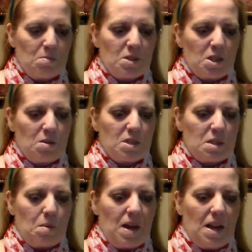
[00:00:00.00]
himself
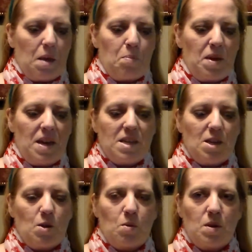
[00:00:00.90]
some
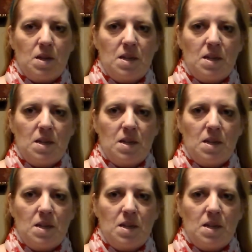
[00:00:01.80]
jalapeno